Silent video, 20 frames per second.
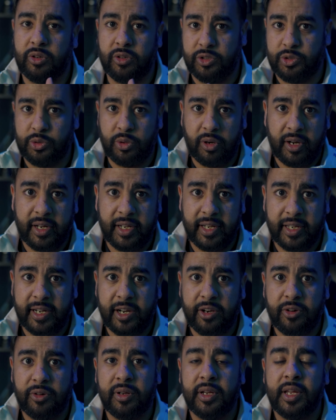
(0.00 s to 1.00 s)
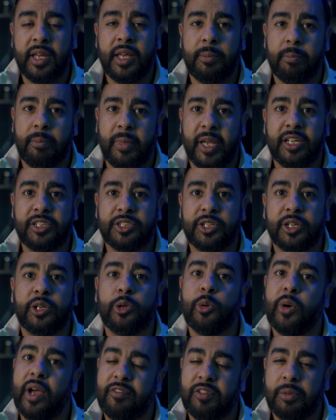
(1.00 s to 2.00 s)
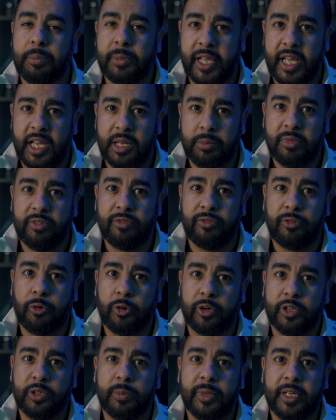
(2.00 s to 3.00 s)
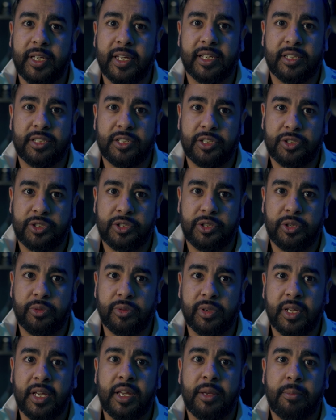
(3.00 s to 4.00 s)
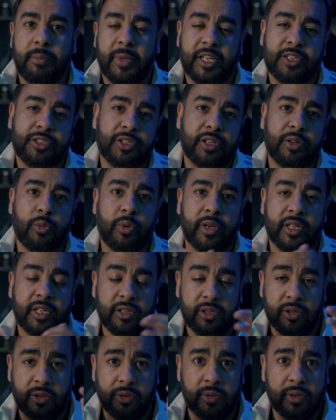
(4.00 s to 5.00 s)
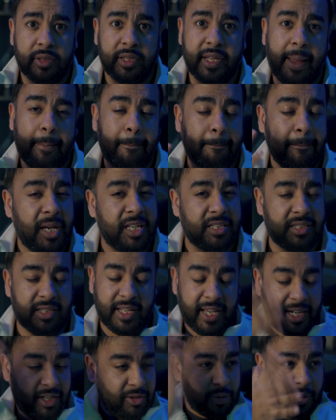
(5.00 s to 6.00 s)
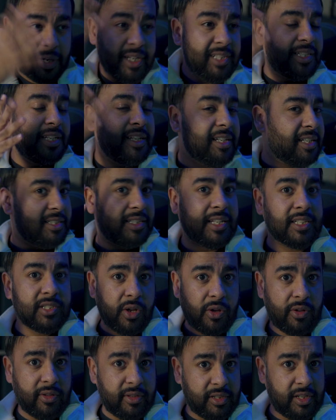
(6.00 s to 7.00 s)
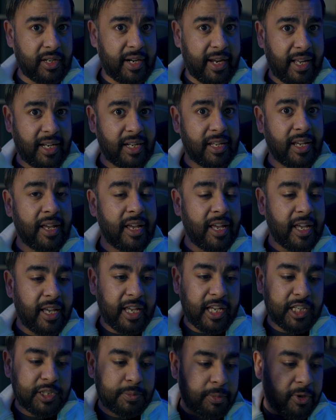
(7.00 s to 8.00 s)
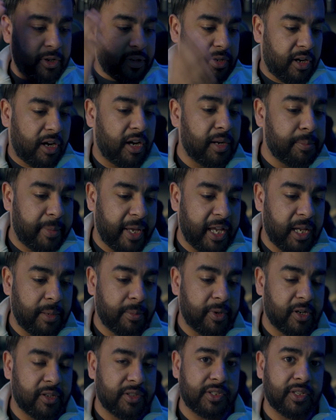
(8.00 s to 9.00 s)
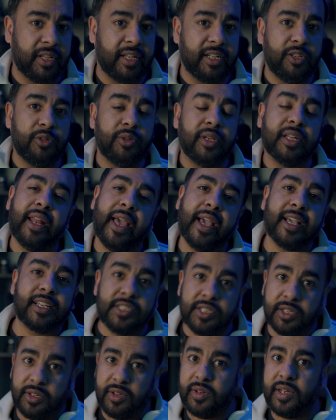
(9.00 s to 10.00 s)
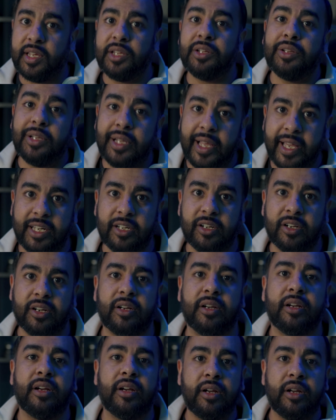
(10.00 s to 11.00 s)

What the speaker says: or drawing it out, make sure you have a plan before you begin to shoot. Make sure that mess and that craziness that's all in your head is put on paper so then you can execute it later